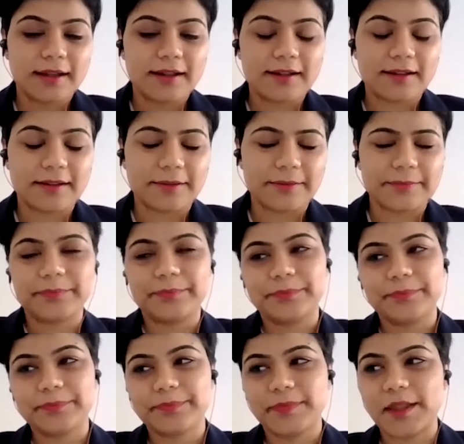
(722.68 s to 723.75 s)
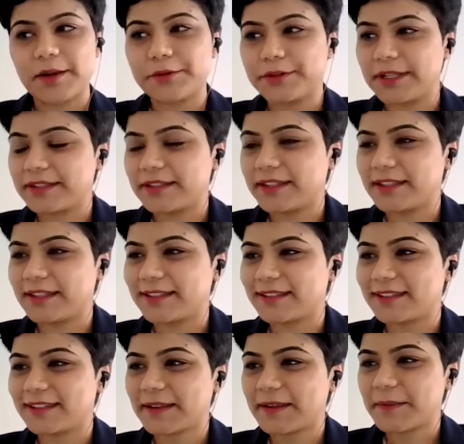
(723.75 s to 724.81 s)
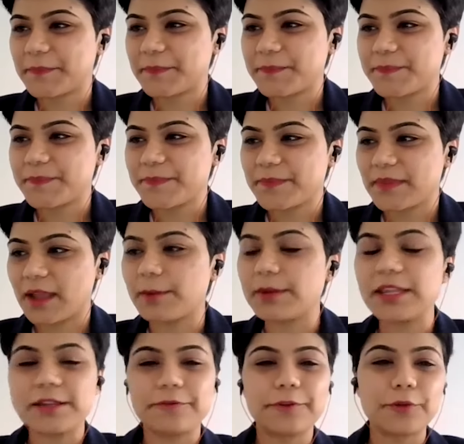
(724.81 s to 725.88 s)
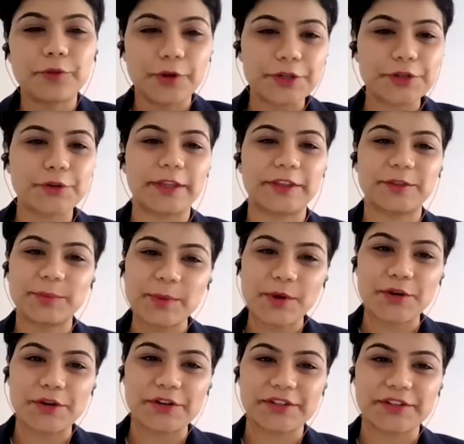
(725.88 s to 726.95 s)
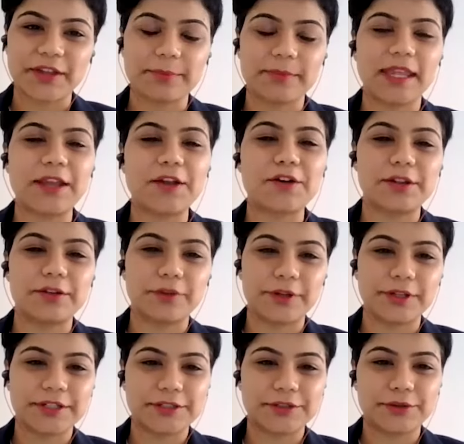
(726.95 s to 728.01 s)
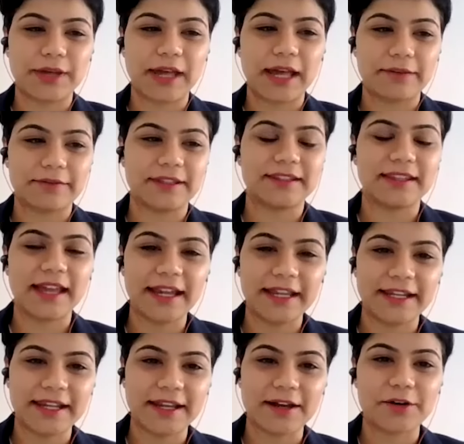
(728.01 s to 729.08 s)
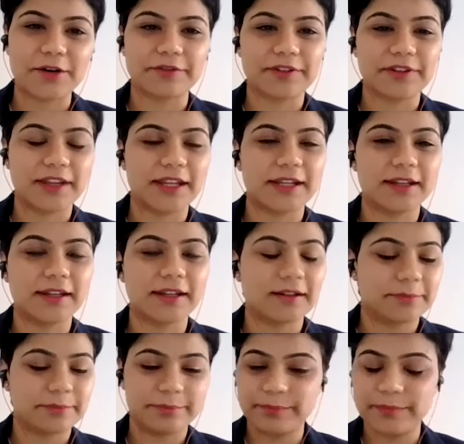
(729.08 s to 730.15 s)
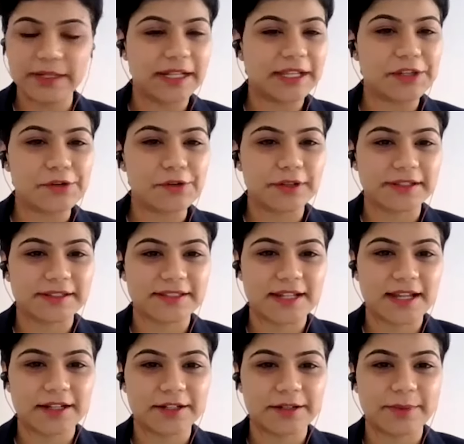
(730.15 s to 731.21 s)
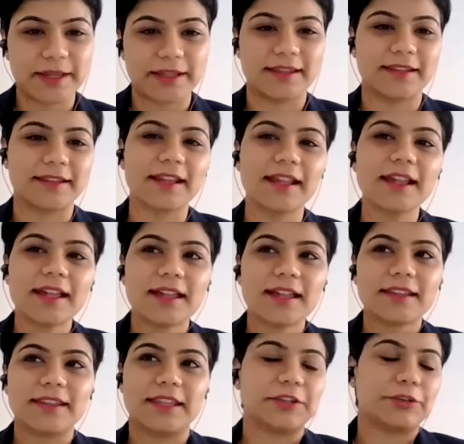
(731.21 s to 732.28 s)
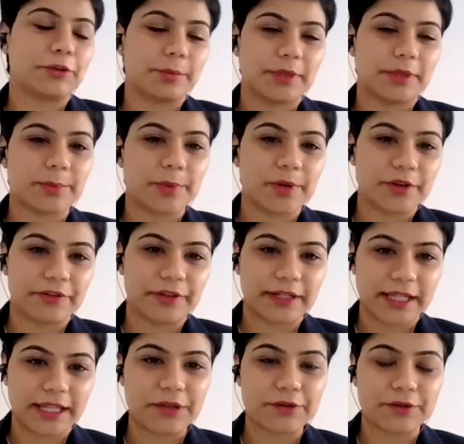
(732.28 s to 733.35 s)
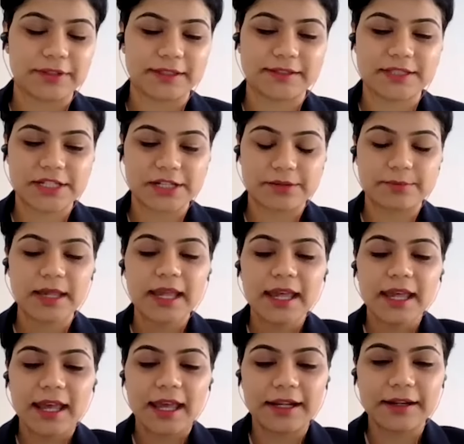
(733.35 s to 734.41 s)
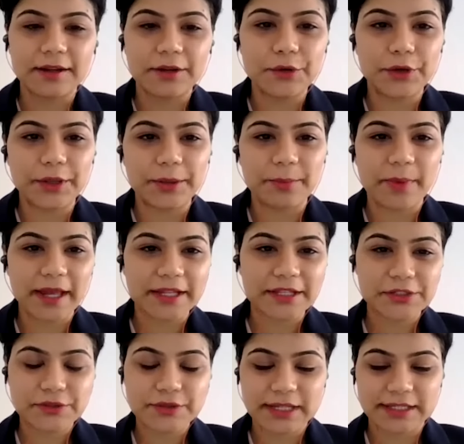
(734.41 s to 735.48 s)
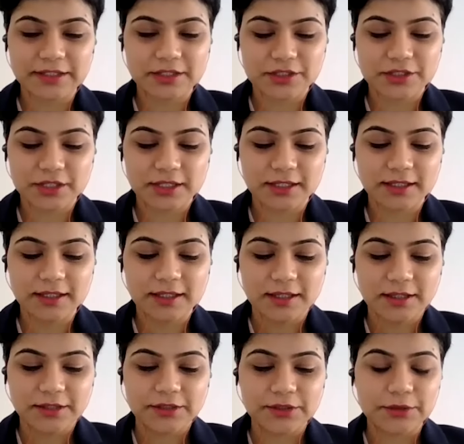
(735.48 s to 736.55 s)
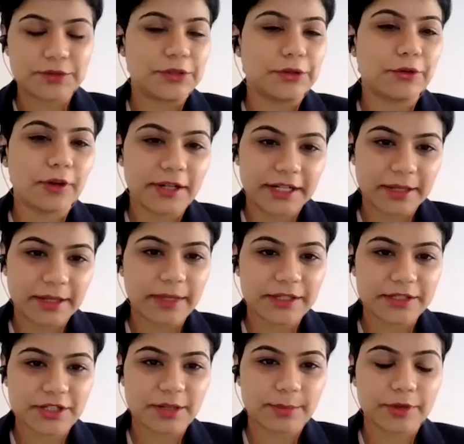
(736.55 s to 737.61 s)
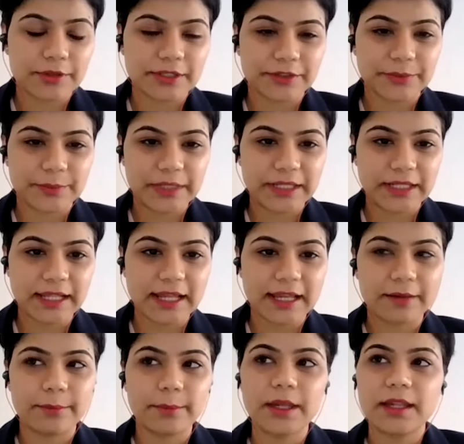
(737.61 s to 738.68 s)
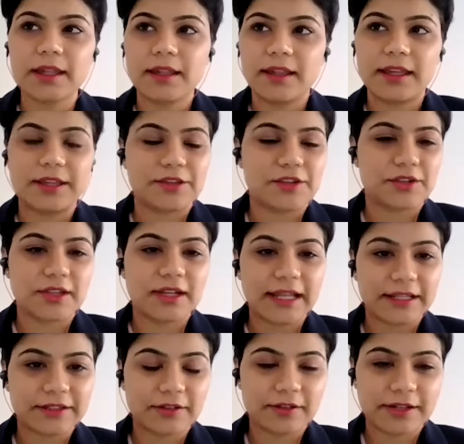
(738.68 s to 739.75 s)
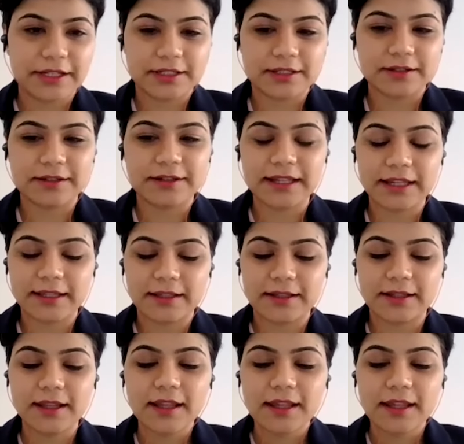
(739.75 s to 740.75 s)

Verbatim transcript: um, how would I say this I mean if you want to explore something or you want to have this idea of create uh, building your own startup I think this would be the perfect ecosystem. And going back to HHL, so you already mentioned about the SpinLab, HHL Accelerator, and